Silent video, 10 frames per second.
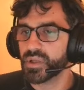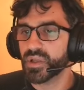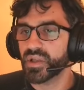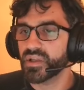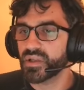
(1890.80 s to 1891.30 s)

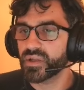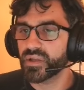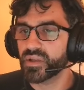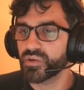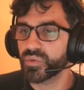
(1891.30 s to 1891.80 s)
And
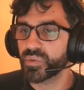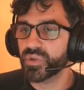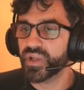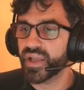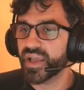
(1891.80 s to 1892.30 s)
here we
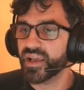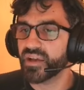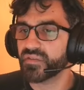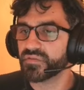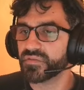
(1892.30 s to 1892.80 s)
will
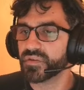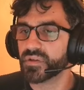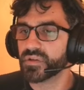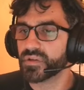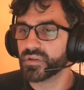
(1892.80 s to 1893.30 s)
have
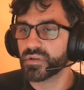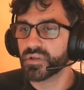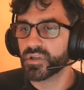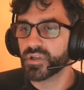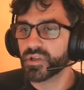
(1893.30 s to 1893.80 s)

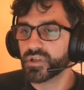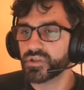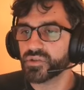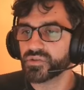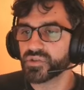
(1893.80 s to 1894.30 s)

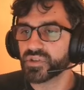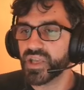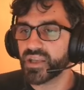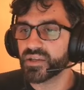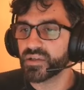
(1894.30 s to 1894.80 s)
user
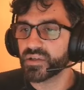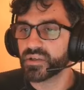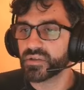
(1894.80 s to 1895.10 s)
data,